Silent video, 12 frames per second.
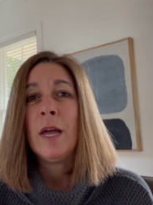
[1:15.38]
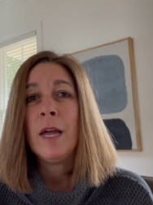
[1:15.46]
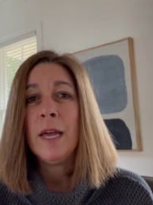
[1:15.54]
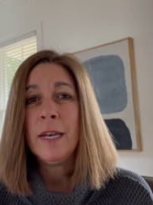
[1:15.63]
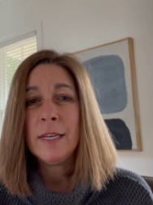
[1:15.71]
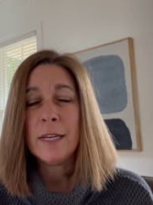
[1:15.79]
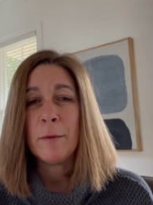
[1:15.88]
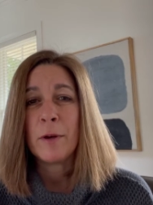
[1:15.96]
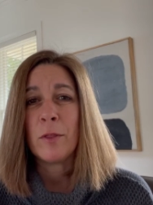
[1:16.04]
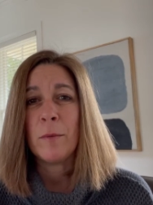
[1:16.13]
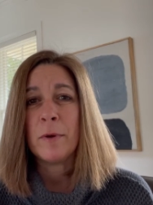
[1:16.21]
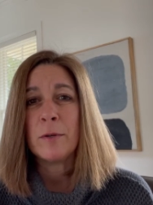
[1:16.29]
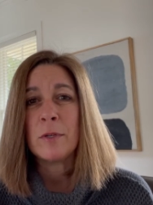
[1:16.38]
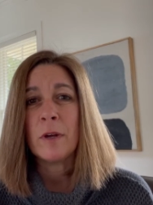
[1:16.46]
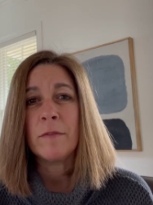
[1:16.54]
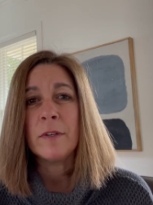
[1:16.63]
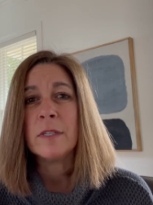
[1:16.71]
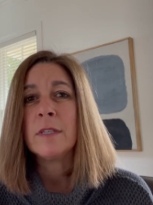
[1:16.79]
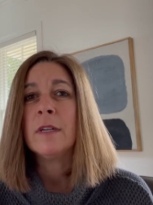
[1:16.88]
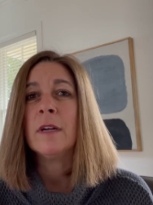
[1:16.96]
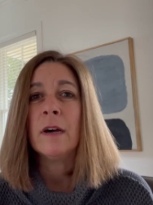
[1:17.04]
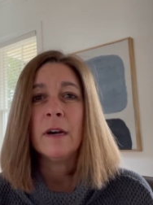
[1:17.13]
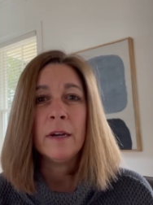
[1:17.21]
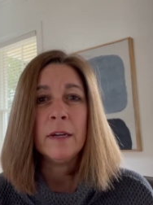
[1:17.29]
anytime I go to the post office,
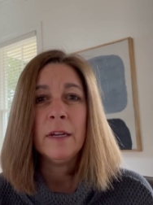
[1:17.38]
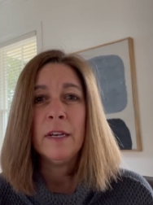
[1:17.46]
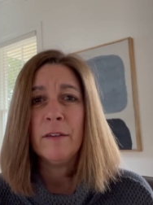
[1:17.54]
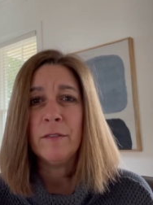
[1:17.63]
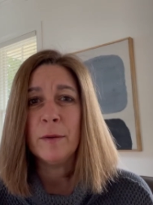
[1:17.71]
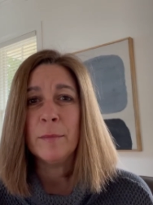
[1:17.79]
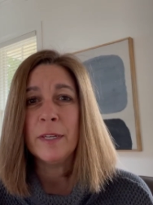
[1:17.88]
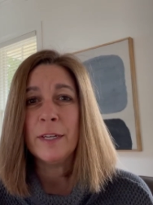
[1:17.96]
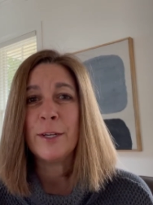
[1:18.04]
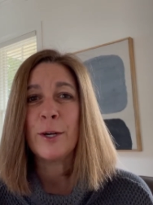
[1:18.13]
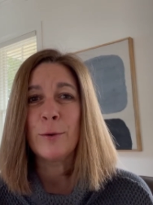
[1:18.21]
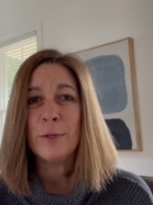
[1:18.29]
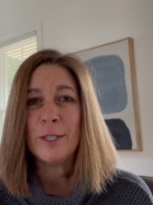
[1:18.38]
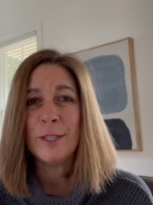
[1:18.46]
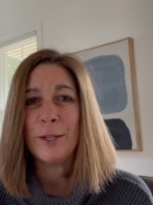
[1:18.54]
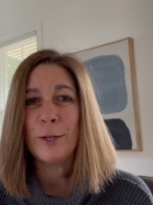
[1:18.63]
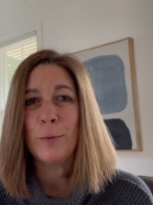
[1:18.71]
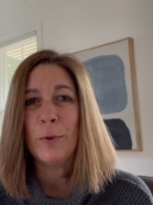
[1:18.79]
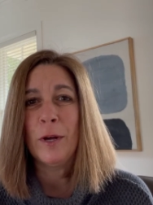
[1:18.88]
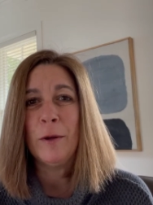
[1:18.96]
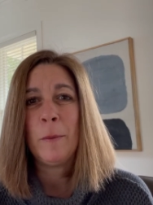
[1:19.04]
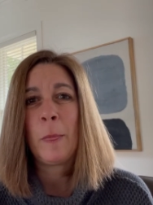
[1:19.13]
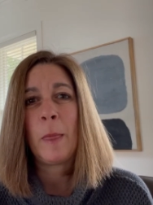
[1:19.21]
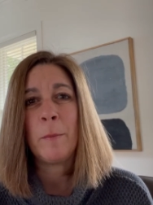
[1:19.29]
I inevitably go into the Goodwill.
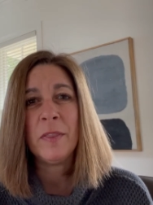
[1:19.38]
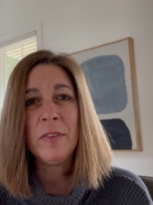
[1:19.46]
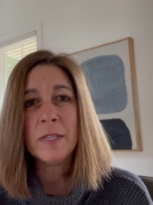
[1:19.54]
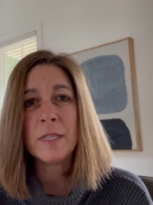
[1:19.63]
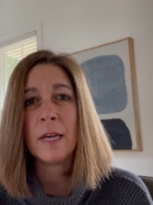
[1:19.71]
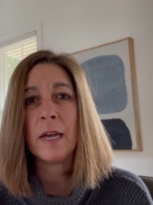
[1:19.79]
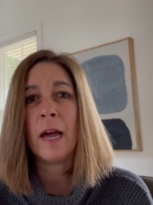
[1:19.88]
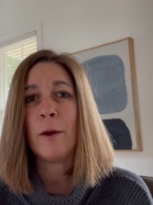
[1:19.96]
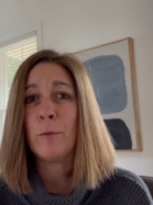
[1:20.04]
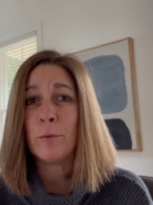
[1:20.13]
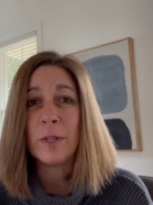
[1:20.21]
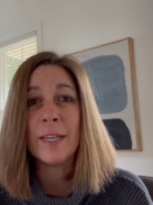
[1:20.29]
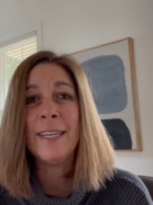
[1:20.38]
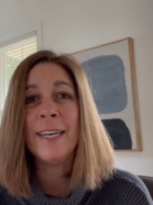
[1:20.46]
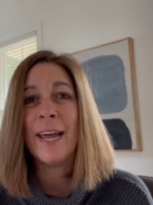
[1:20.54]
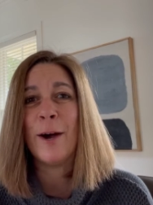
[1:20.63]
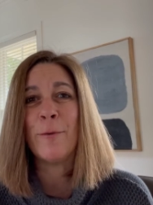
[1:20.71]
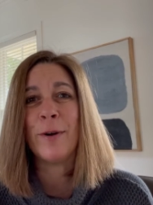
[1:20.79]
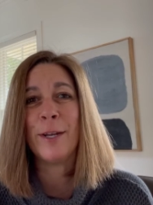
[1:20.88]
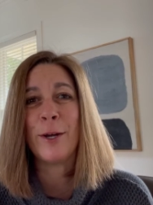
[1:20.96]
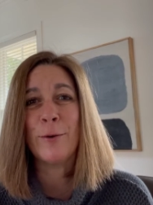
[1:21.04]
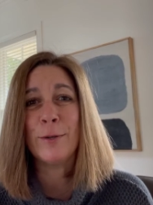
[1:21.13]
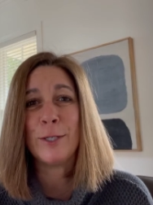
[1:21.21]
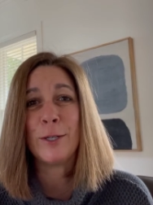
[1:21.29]
But this day, I really did not want to
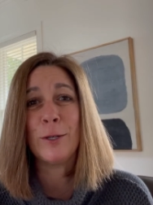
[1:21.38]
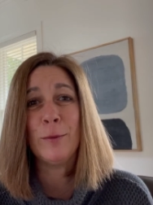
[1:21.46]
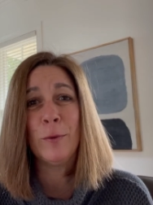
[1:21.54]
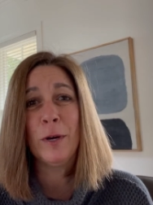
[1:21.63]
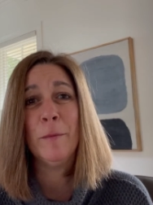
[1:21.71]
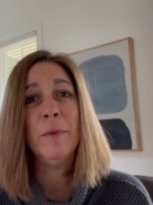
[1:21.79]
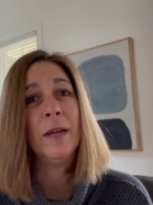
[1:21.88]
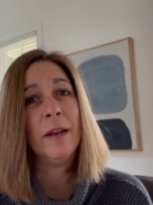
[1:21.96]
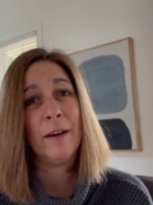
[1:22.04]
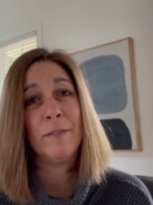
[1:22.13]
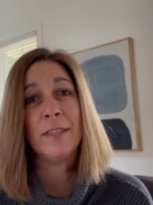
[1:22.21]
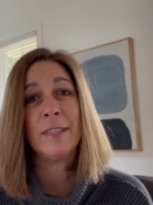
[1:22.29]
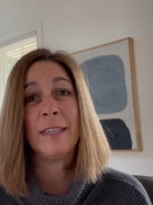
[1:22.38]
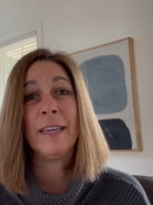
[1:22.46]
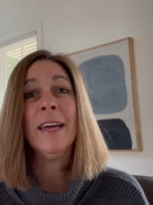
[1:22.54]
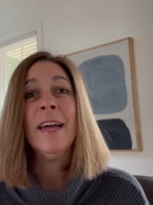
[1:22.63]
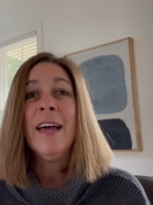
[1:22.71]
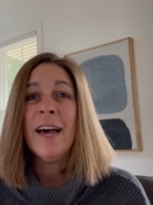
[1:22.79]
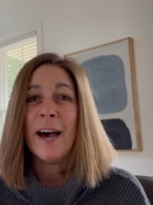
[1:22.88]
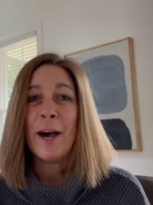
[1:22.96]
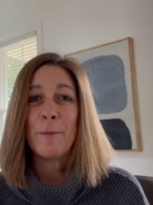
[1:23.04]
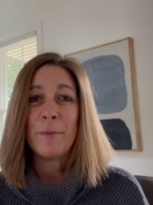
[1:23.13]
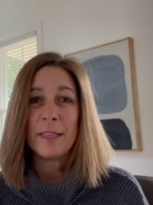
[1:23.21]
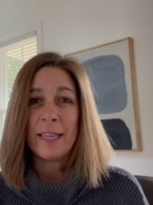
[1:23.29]
go into Goodwill, but obviously,
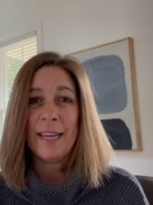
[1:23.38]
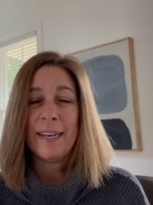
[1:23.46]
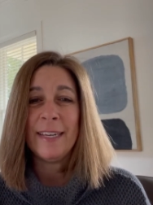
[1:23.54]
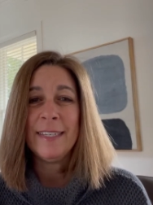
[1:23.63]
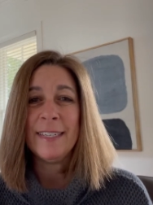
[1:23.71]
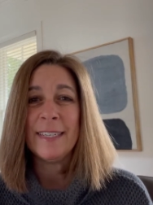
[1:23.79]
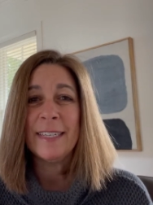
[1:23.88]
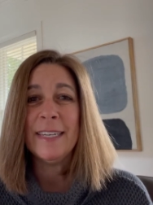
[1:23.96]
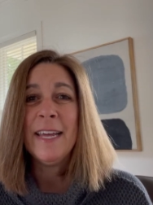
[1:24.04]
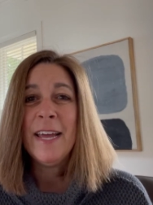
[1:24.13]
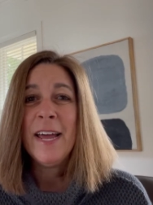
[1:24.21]
I'm glad I did.